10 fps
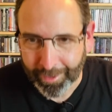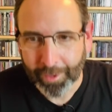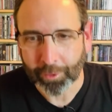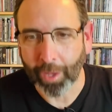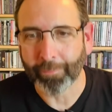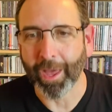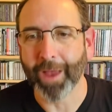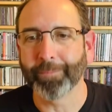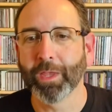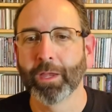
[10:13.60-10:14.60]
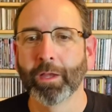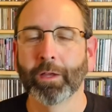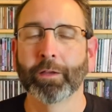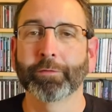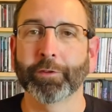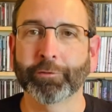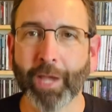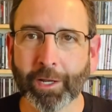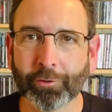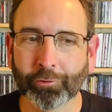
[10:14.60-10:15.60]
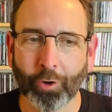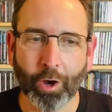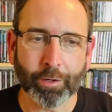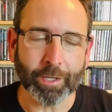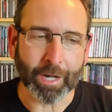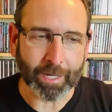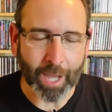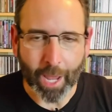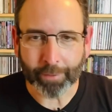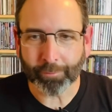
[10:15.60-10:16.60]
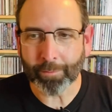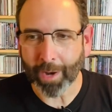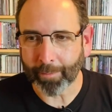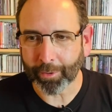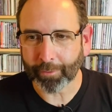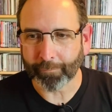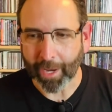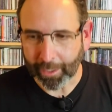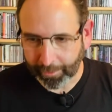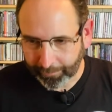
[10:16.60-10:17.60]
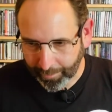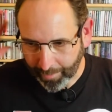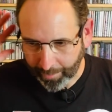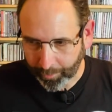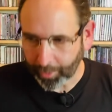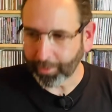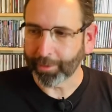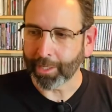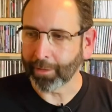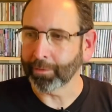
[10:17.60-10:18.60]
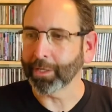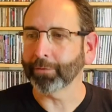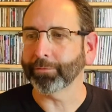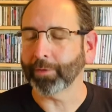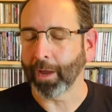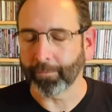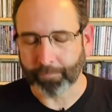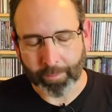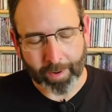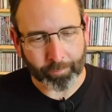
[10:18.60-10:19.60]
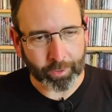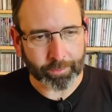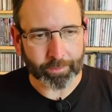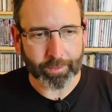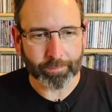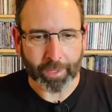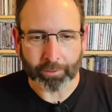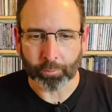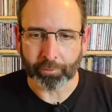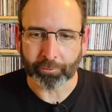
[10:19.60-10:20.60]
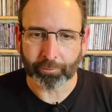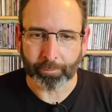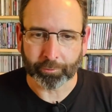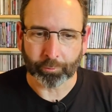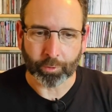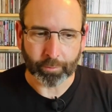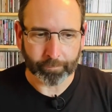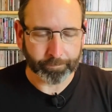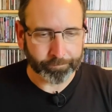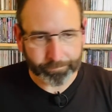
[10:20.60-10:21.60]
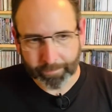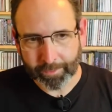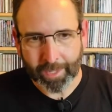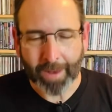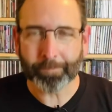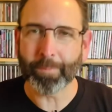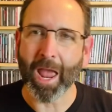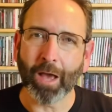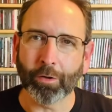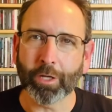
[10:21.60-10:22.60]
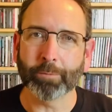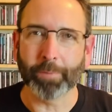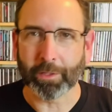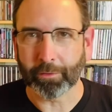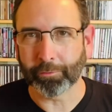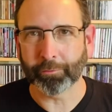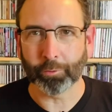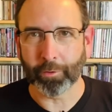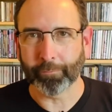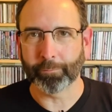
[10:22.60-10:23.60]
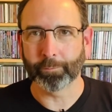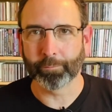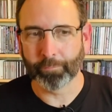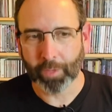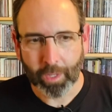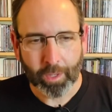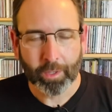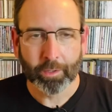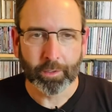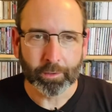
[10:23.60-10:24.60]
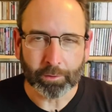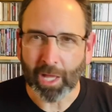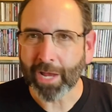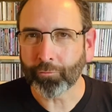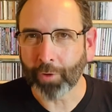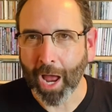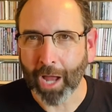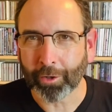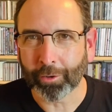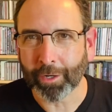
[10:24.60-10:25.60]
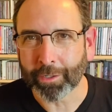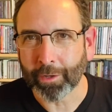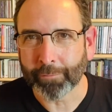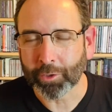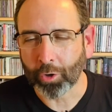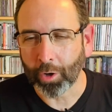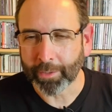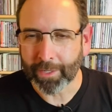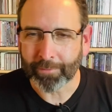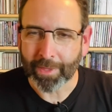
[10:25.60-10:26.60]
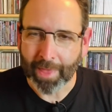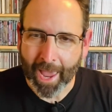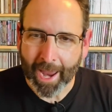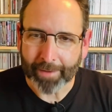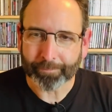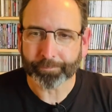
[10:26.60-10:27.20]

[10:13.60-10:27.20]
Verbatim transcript: Love that. The second song, and I kind of remembered, vaguely remembered hearing, uh, remembering that there was some sort of, not ballad, but sort of light rocker. I don't know if you'd call it even that